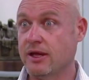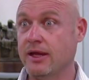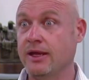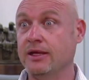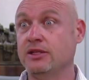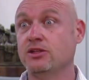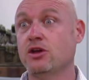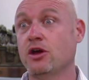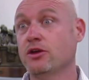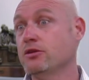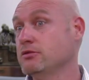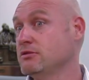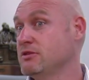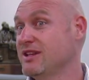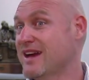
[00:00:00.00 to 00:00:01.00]
and I
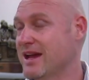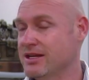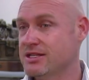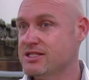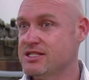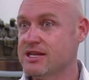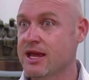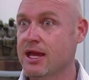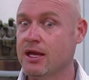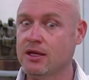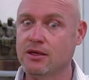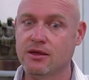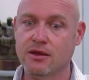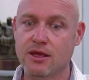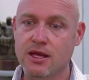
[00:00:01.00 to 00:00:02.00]
could
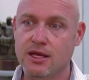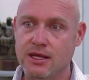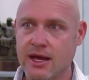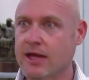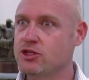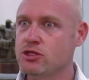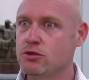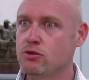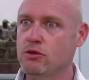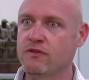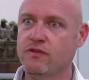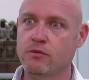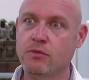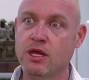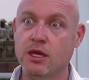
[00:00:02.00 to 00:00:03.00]
understand
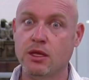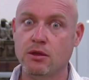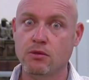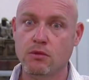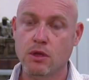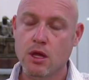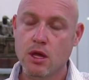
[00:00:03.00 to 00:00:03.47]
nationhood for me.